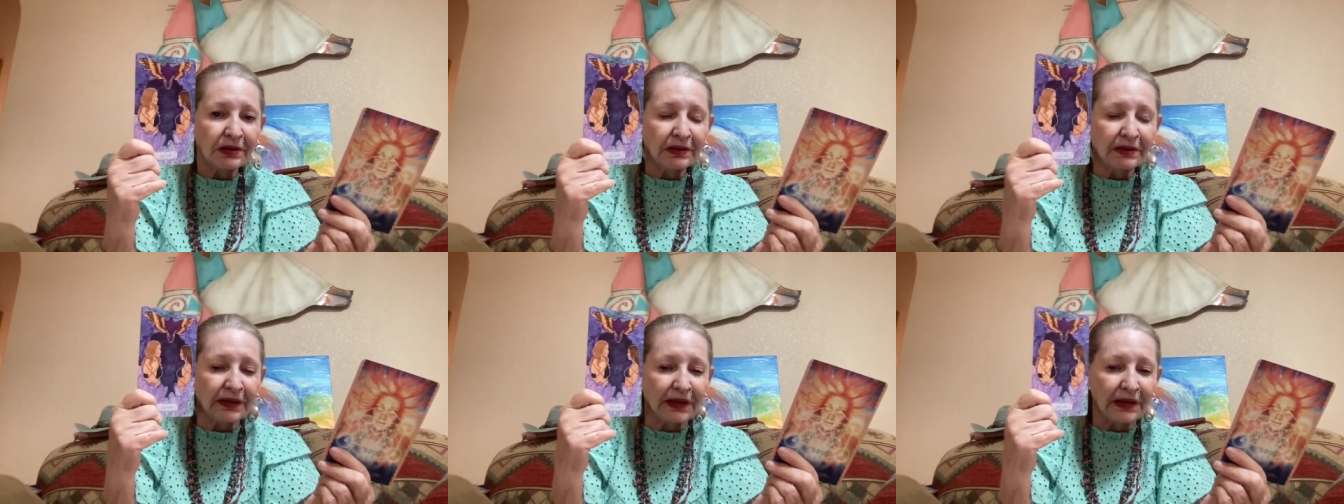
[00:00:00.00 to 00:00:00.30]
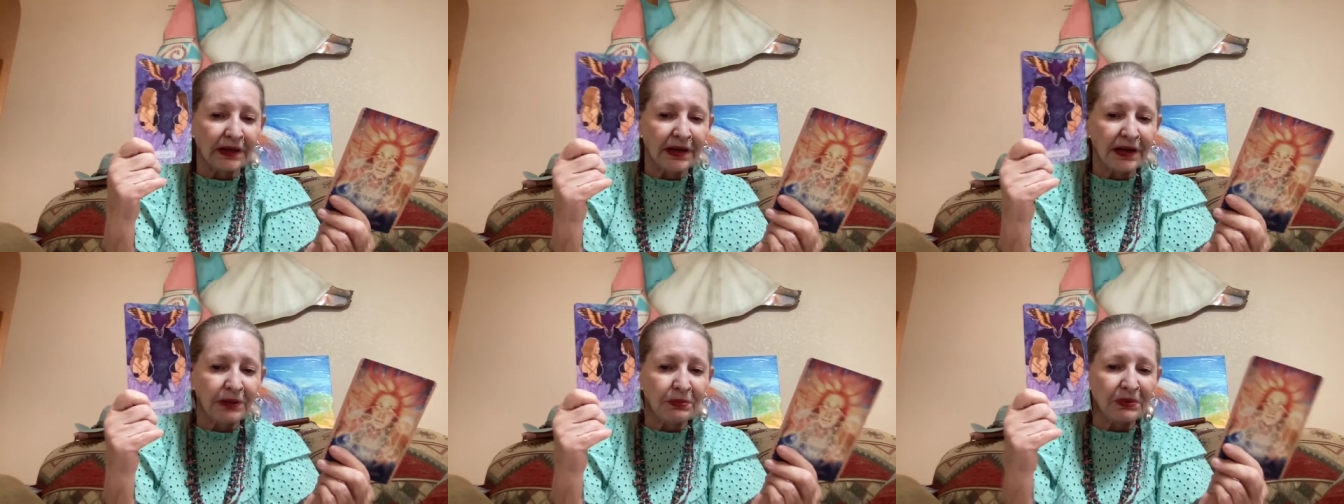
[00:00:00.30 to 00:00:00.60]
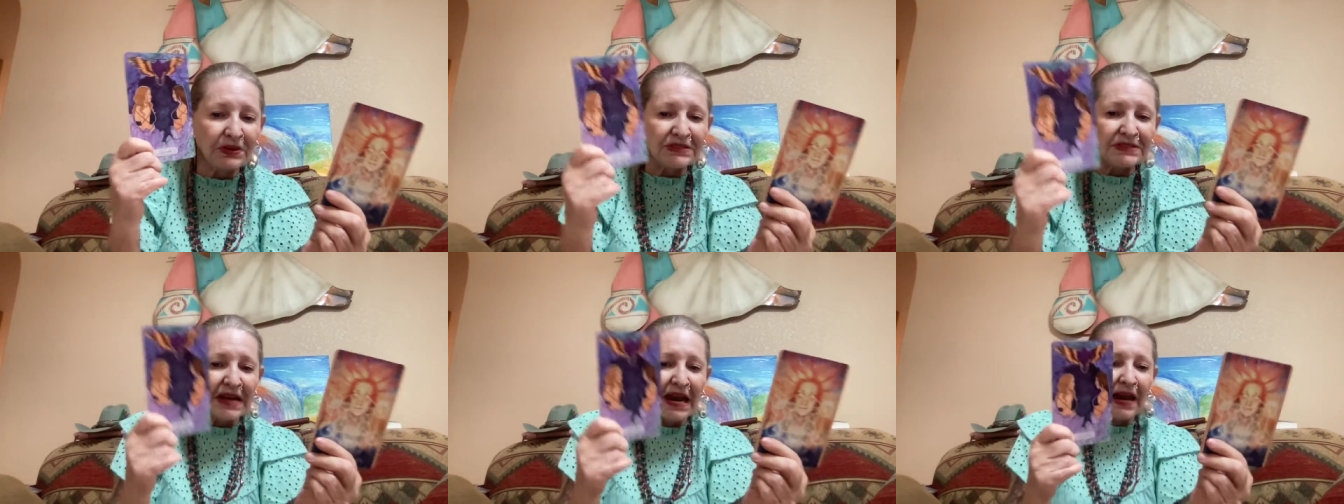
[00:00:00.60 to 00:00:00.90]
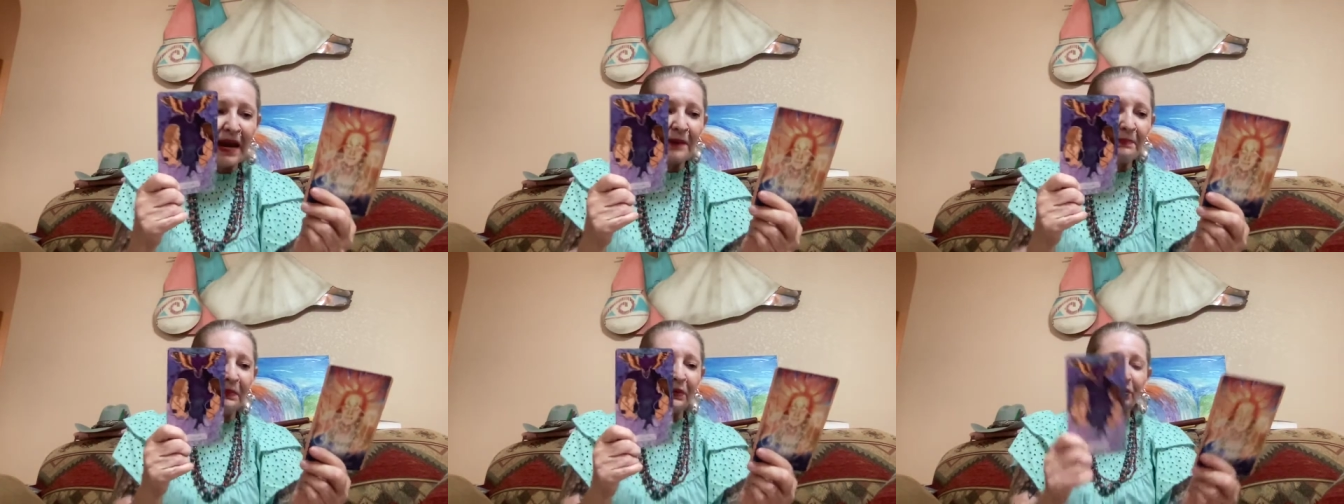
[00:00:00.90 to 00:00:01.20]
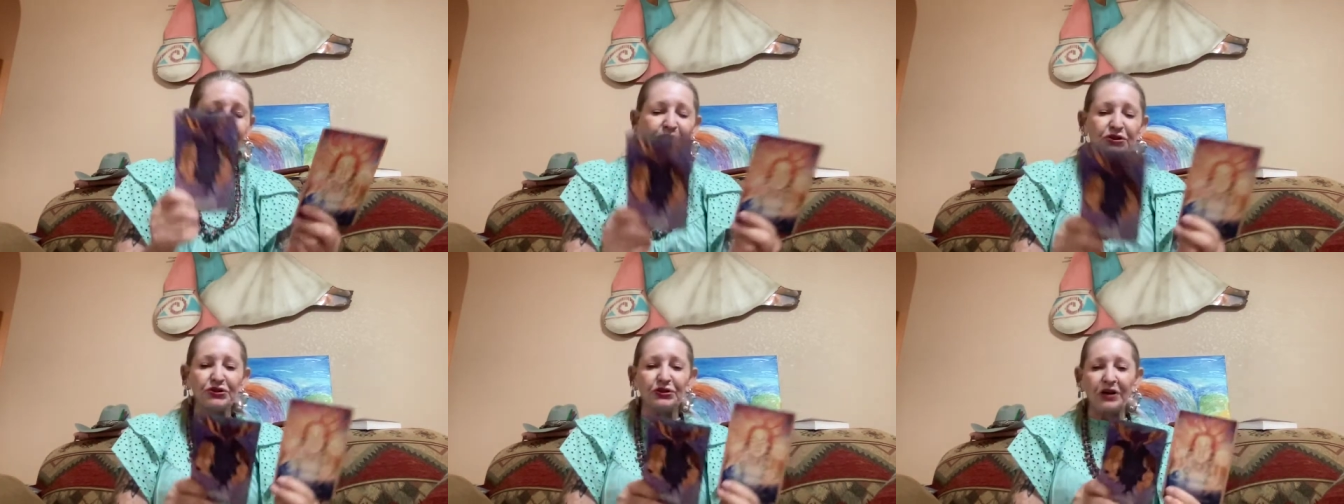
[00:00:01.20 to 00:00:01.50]
that he was
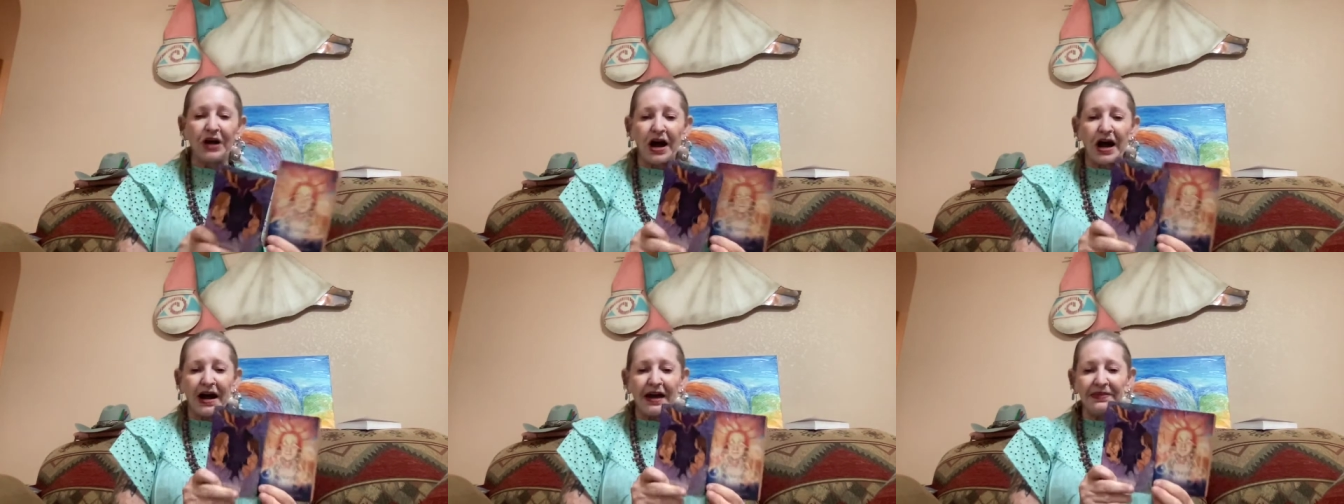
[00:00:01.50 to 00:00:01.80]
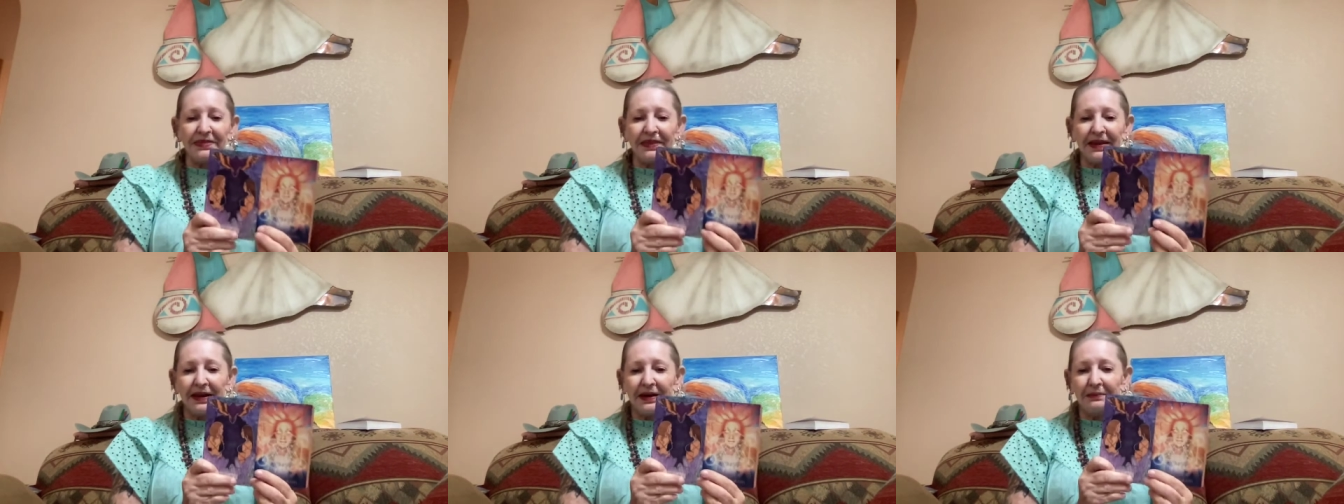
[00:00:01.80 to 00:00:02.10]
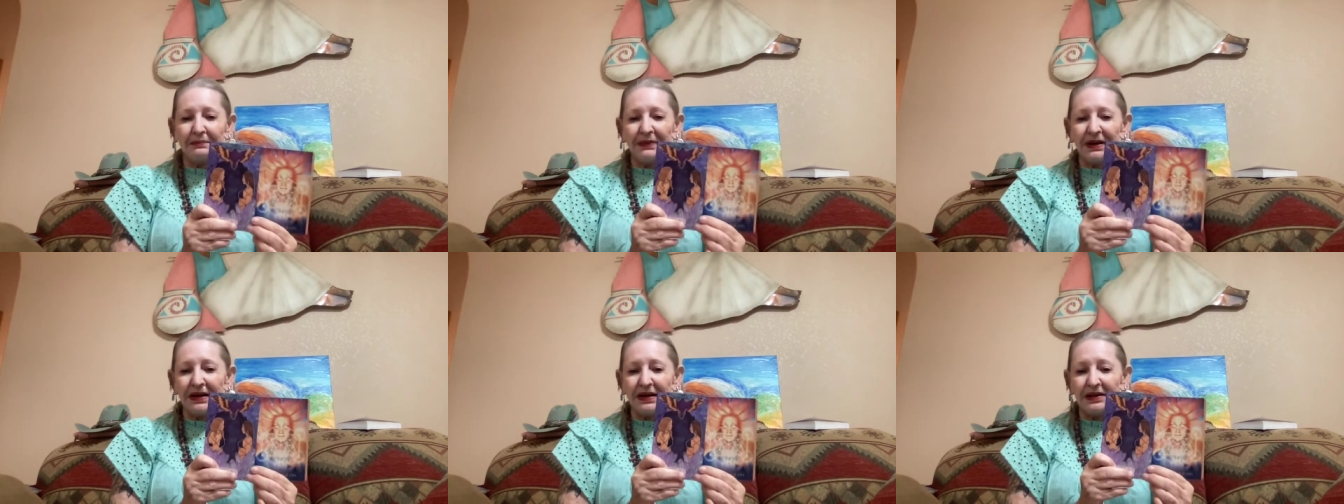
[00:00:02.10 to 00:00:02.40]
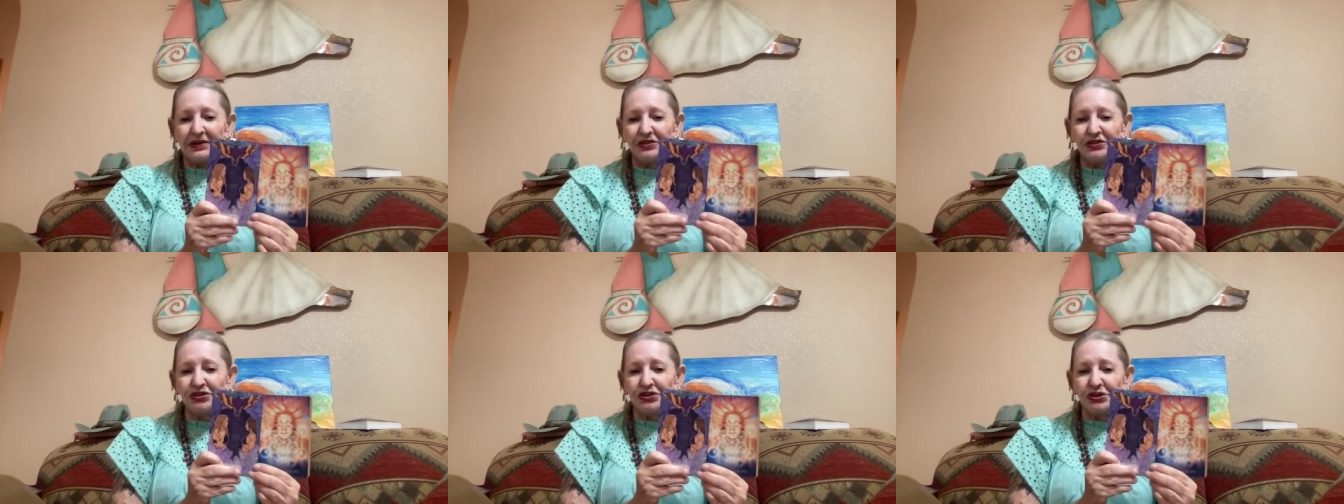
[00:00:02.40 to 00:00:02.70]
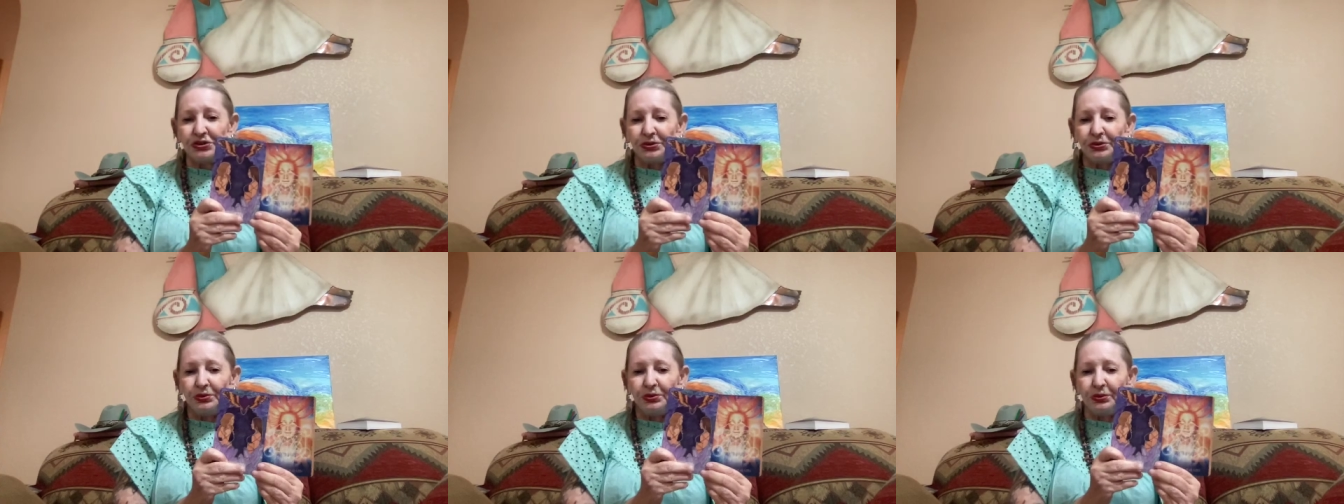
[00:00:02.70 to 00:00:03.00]
able to con them
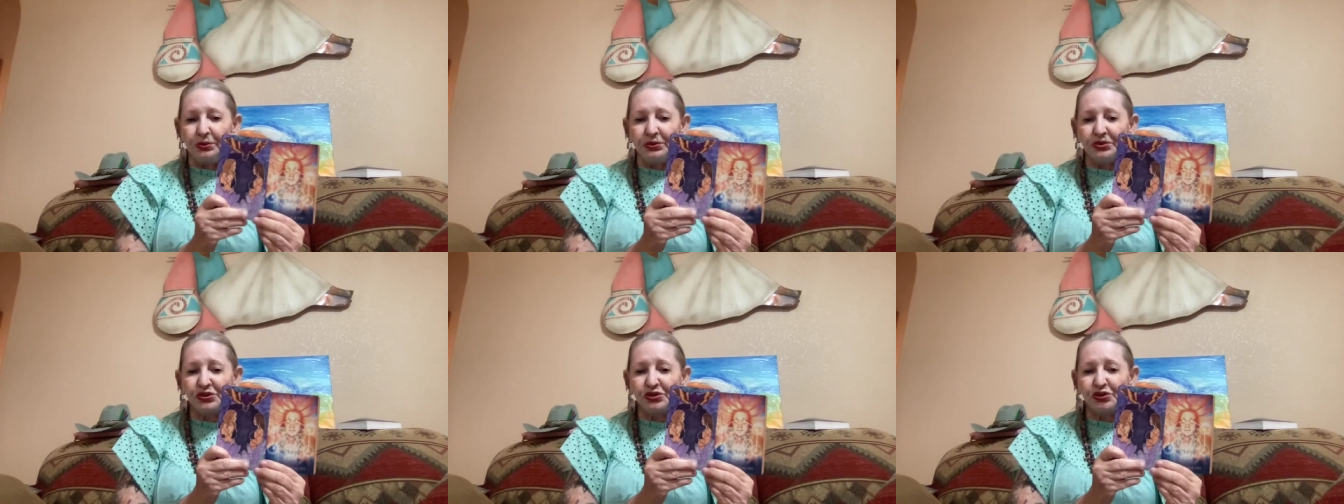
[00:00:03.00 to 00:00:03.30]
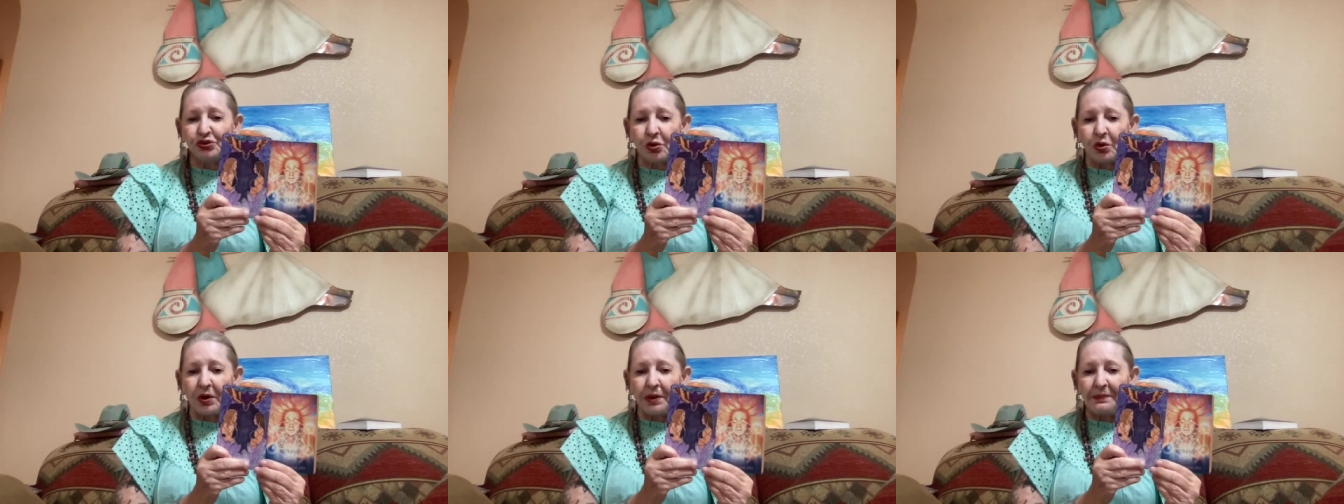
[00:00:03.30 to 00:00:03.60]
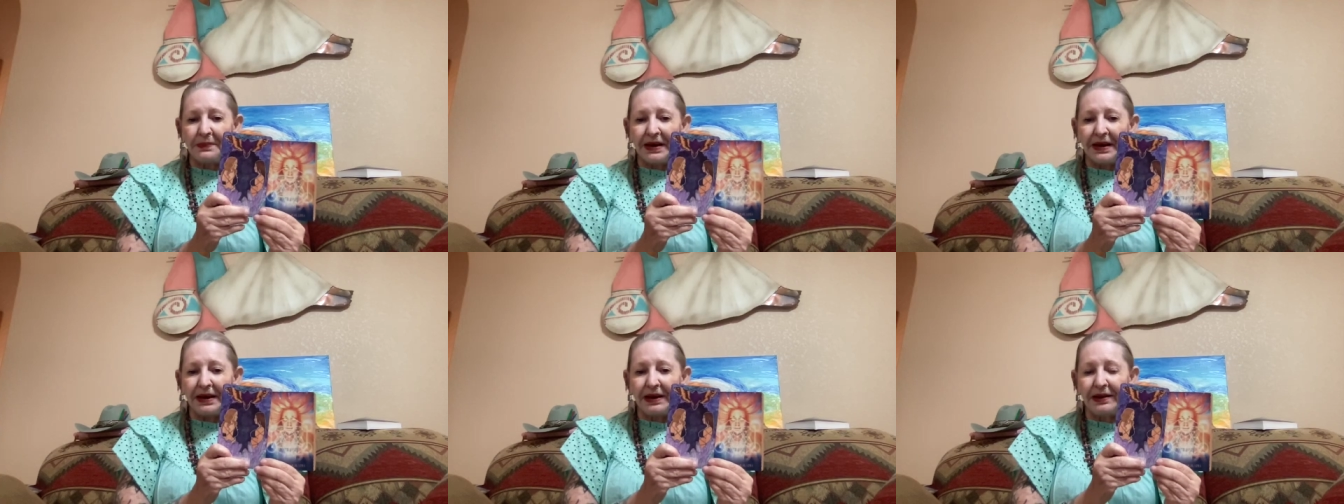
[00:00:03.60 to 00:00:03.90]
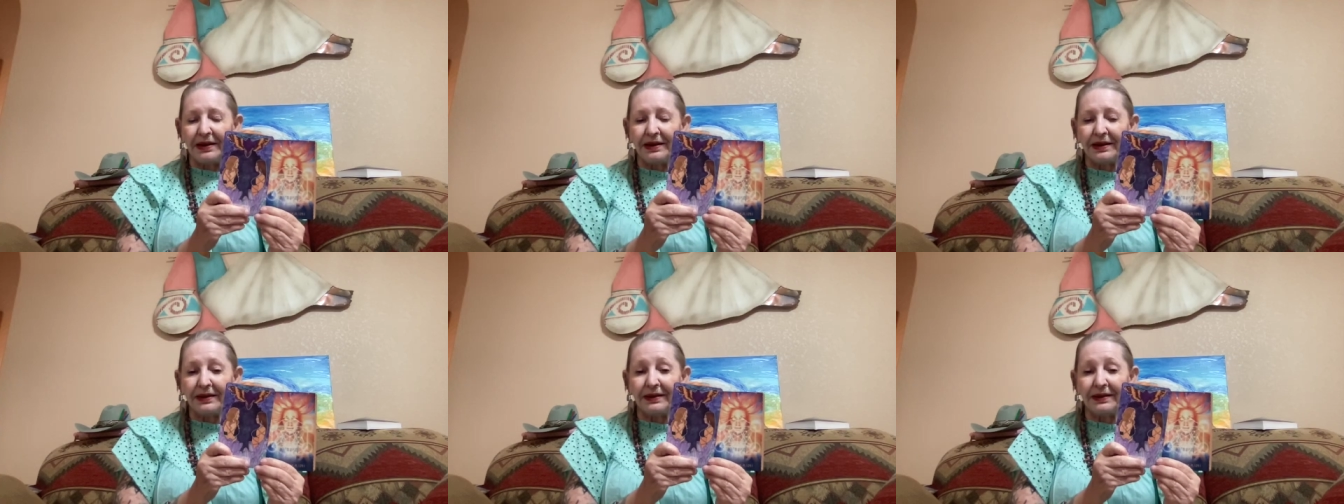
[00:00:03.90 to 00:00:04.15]
into storming